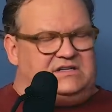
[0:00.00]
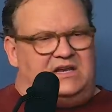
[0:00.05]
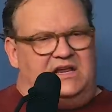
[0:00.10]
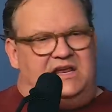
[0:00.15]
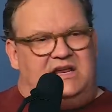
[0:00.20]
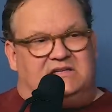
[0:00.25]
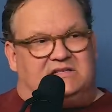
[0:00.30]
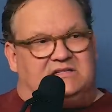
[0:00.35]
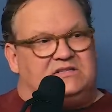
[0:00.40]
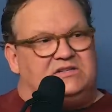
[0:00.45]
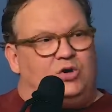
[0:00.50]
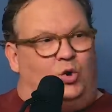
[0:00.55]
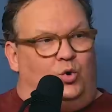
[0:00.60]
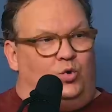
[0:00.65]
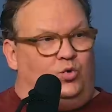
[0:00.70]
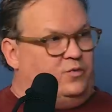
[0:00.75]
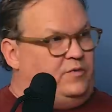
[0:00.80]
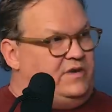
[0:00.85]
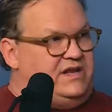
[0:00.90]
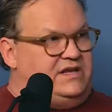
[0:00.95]
he's
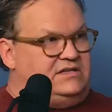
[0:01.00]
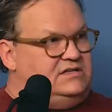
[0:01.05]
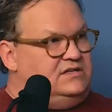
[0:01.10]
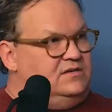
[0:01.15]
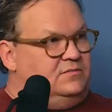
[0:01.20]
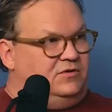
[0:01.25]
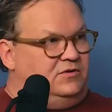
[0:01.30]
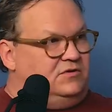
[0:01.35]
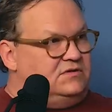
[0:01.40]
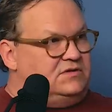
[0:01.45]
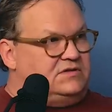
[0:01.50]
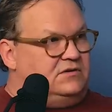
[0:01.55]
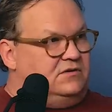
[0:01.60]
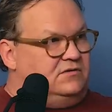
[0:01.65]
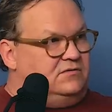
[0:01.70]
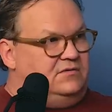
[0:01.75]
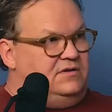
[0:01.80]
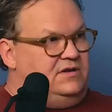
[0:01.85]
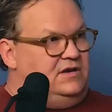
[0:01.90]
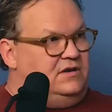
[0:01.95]
so reasonable.
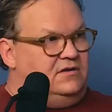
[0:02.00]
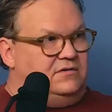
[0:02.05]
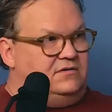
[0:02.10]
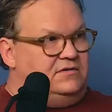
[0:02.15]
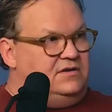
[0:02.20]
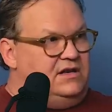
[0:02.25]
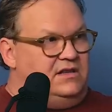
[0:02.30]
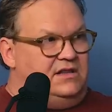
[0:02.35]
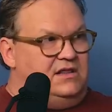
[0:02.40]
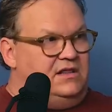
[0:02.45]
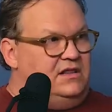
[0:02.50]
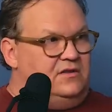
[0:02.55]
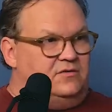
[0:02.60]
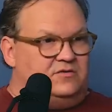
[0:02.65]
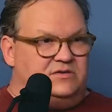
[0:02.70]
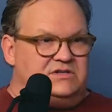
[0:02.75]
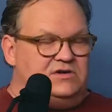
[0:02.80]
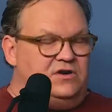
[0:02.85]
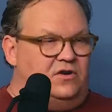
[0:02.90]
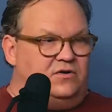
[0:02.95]
So, you know, there
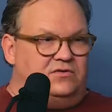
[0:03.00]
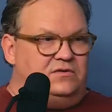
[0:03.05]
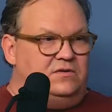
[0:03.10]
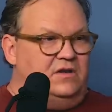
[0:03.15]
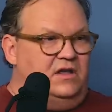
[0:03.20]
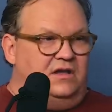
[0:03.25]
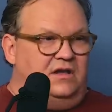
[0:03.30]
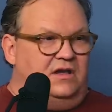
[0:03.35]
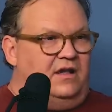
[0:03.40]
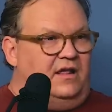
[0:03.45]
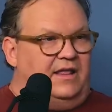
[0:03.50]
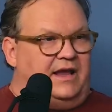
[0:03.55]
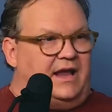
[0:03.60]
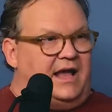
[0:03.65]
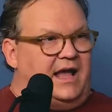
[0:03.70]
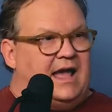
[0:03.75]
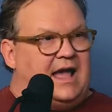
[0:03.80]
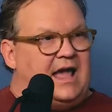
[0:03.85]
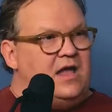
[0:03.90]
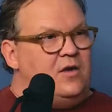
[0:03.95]
was no
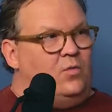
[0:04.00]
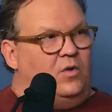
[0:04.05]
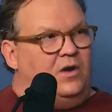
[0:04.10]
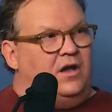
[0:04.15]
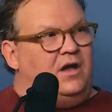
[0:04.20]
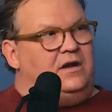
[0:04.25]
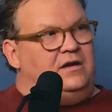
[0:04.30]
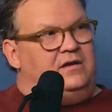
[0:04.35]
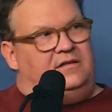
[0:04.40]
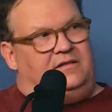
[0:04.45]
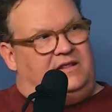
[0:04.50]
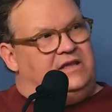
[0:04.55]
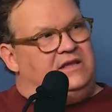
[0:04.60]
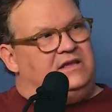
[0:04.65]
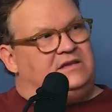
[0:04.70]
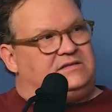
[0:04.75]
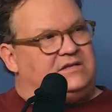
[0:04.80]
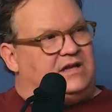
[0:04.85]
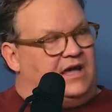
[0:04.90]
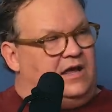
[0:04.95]
like, I want
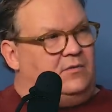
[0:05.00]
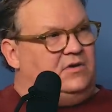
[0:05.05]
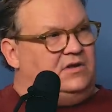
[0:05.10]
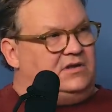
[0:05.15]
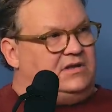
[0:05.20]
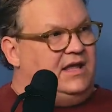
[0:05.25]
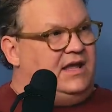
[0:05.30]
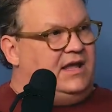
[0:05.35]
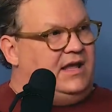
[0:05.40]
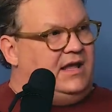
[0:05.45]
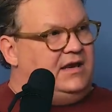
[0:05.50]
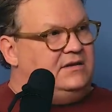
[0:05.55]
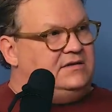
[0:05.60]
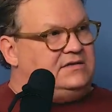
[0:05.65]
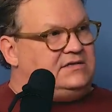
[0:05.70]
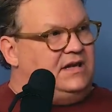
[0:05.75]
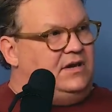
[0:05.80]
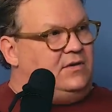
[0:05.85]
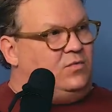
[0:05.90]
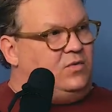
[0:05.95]
this, I want that.
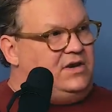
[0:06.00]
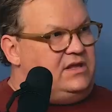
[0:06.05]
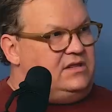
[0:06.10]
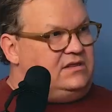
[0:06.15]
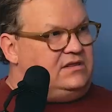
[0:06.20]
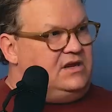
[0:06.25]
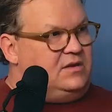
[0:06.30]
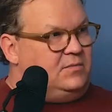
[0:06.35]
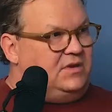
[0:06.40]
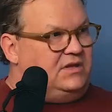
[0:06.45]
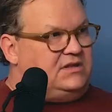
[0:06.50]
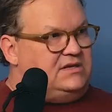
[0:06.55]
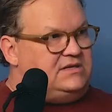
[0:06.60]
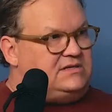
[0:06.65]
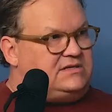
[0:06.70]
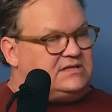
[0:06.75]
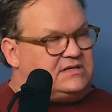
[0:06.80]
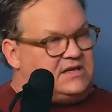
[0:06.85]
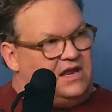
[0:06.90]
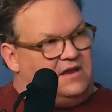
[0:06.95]
It's like, what do you think about
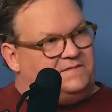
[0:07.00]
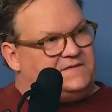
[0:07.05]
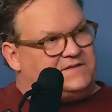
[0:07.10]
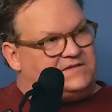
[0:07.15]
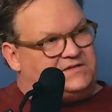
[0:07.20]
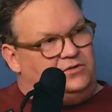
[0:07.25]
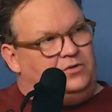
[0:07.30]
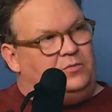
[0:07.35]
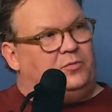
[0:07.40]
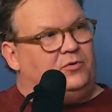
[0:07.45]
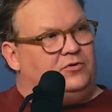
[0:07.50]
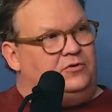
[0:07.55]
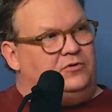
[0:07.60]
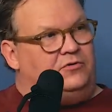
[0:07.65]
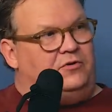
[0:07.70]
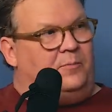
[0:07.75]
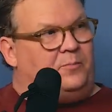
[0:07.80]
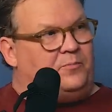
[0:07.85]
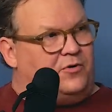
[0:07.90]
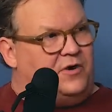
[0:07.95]
this safe
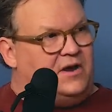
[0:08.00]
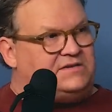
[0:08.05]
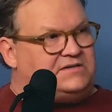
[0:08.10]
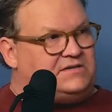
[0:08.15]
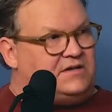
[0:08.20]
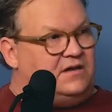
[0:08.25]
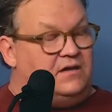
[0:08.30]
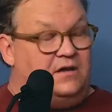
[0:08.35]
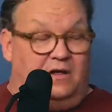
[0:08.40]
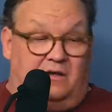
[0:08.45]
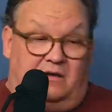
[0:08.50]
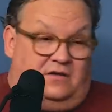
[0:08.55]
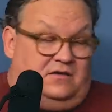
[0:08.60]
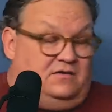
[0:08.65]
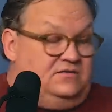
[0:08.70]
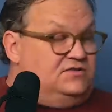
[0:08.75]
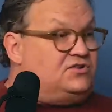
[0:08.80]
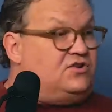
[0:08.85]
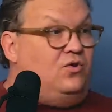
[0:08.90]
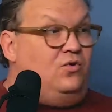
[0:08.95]
Subaru Impreza?
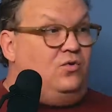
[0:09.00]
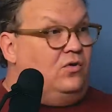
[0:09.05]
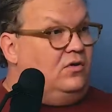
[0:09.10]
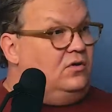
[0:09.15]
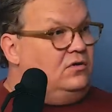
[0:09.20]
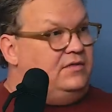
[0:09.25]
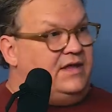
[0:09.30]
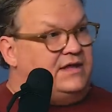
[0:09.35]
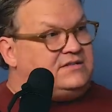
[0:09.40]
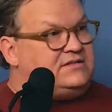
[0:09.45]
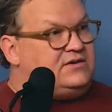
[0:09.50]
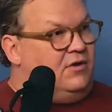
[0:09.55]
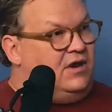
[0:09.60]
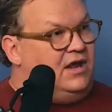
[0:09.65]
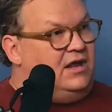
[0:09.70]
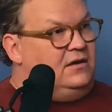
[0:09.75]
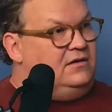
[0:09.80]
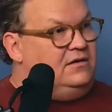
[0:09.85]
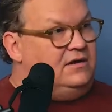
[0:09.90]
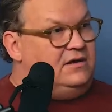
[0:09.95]
It's cool. That's great. Is that
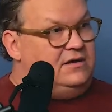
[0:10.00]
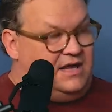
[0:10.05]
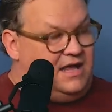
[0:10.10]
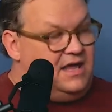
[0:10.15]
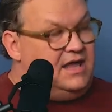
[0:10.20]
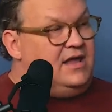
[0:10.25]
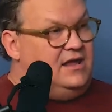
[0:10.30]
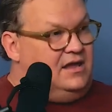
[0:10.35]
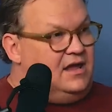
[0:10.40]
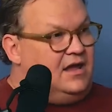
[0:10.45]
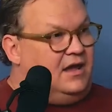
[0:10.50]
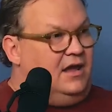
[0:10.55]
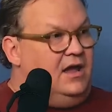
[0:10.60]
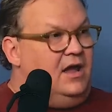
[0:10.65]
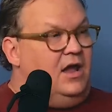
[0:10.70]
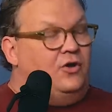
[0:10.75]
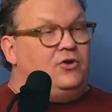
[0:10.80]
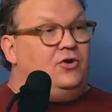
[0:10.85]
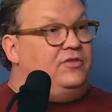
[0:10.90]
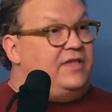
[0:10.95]
what you wanted? Yeah.
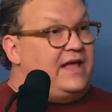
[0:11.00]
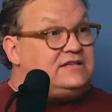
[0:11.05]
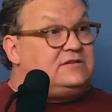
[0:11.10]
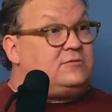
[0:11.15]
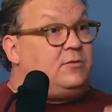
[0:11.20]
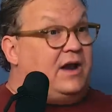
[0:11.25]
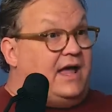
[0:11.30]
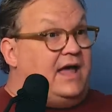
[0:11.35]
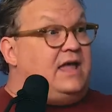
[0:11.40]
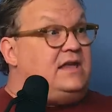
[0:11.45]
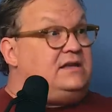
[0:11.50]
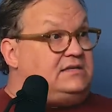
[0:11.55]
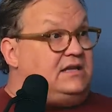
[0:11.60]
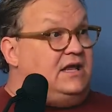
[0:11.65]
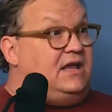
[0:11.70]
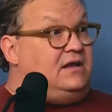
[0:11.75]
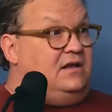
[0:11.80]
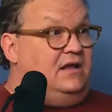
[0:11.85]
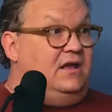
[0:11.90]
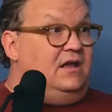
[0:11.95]
Oh, that's cool. That's what I
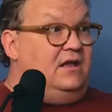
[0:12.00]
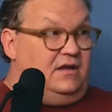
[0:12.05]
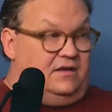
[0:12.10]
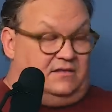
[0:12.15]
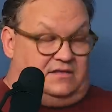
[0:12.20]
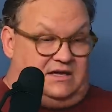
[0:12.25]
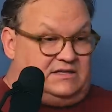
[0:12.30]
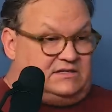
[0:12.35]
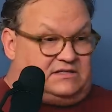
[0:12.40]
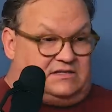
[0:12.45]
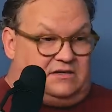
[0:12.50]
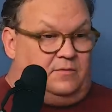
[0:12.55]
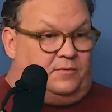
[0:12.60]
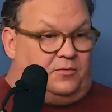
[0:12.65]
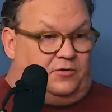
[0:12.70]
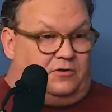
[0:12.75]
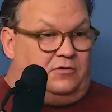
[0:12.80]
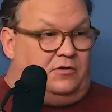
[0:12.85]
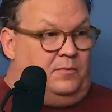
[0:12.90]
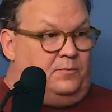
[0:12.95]
said. This
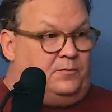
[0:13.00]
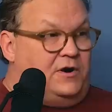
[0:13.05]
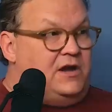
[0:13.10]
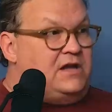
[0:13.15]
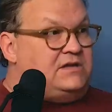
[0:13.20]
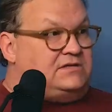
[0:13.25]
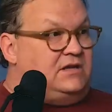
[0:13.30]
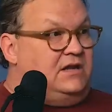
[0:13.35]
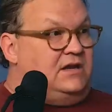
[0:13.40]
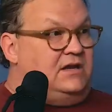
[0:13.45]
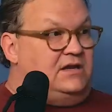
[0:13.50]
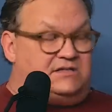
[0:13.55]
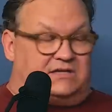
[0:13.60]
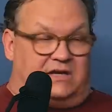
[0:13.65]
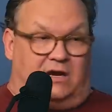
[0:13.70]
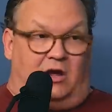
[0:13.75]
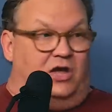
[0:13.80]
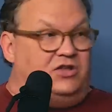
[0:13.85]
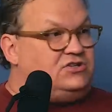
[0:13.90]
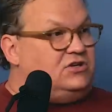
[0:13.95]
Subaru Impreza. And he's
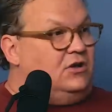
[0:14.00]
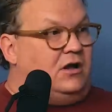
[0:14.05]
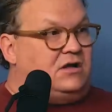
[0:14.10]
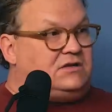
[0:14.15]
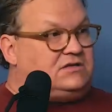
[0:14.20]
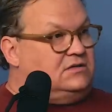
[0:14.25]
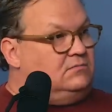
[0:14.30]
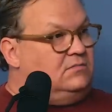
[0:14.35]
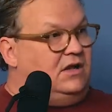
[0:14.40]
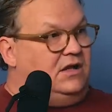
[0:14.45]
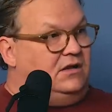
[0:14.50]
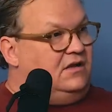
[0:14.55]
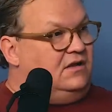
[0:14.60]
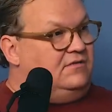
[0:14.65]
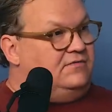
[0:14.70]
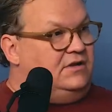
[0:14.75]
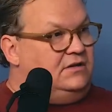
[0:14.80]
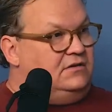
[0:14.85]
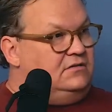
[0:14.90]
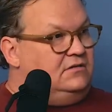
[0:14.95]
like, it's awesome. I
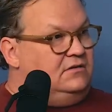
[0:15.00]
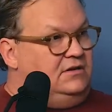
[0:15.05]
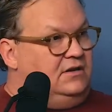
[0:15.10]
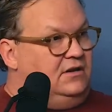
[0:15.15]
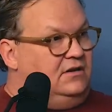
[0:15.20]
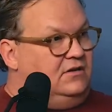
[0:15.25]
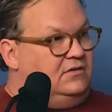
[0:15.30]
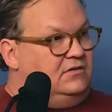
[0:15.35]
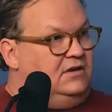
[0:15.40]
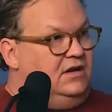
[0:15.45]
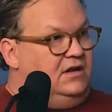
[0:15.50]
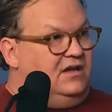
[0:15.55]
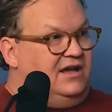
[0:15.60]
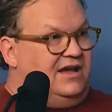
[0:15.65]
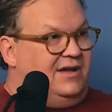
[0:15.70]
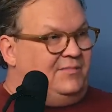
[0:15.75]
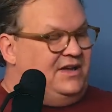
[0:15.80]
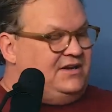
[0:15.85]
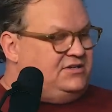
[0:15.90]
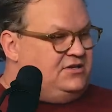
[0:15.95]
love it. You know?
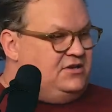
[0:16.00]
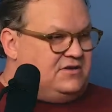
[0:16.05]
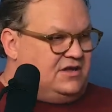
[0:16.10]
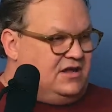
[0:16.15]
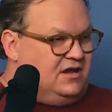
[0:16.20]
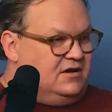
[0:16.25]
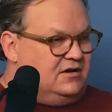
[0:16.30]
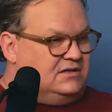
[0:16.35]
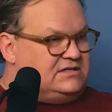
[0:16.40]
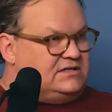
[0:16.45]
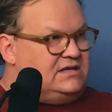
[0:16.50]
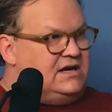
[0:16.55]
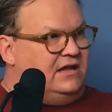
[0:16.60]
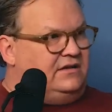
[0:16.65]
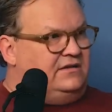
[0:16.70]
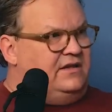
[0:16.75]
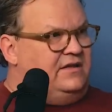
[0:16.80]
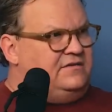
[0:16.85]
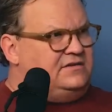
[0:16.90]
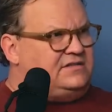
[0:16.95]
Perfect. I'm like, do you care it's
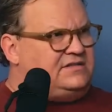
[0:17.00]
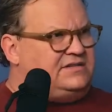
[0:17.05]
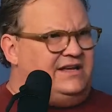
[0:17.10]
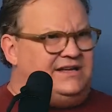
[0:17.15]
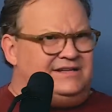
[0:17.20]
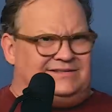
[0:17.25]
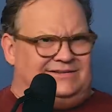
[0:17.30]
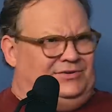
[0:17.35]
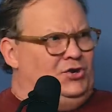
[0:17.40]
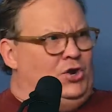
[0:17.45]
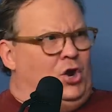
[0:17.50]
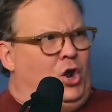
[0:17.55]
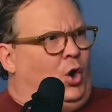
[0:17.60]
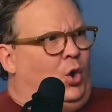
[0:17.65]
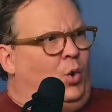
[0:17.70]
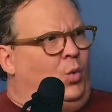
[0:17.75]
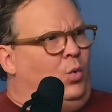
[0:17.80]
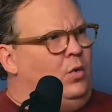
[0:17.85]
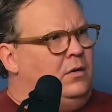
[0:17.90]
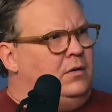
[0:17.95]
not leather seats?
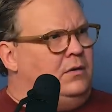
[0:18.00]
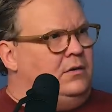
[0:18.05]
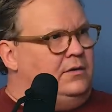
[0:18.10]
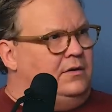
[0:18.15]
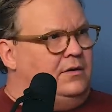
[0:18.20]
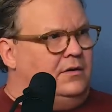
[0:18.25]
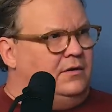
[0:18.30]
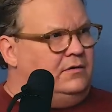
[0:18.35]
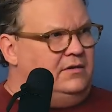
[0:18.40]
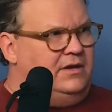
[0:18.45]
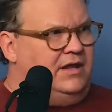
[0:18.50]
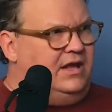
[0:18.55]
No. Don't give a shit. No.